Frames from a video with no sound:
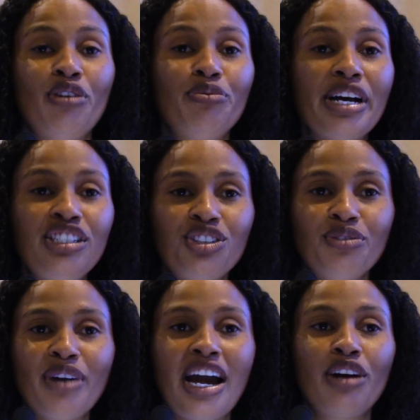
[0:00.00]

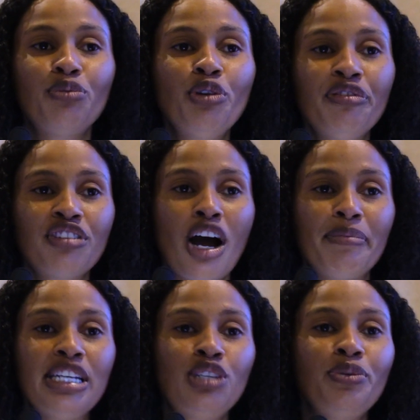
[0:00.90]
restaurant,
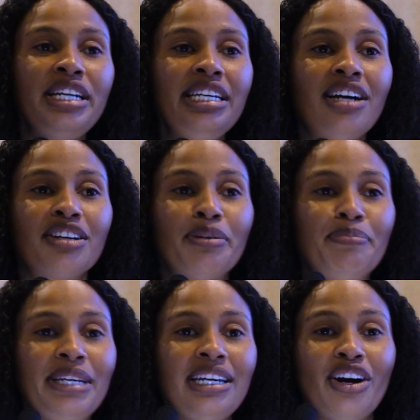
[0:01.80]
rooftop is really going
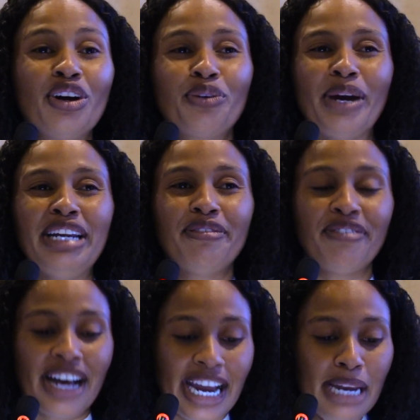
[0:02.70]
to be a
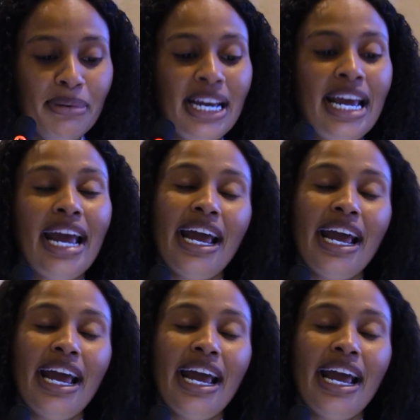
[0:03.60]
great vibe,